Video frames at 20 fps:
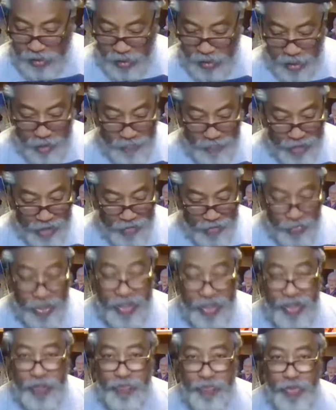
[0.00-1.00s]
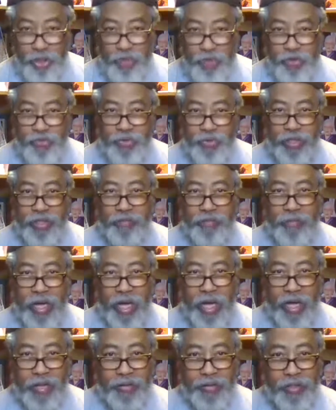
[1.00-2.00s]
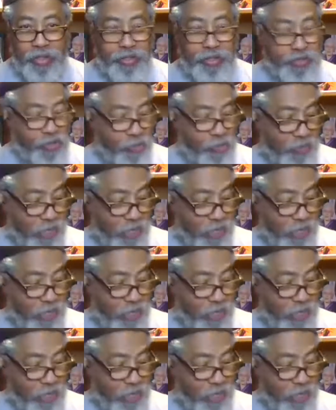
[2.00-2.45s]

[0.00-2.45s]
By the way, this book was written by two